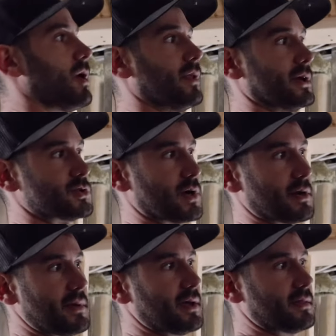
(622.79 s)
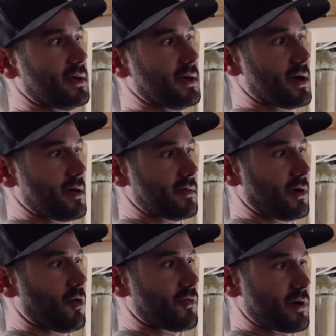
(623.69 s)
wall, I try to make the
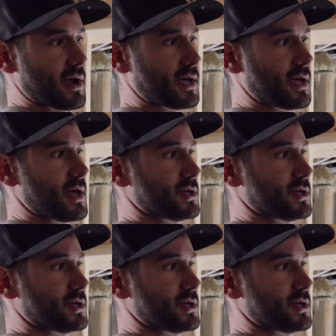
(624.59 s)
overhanging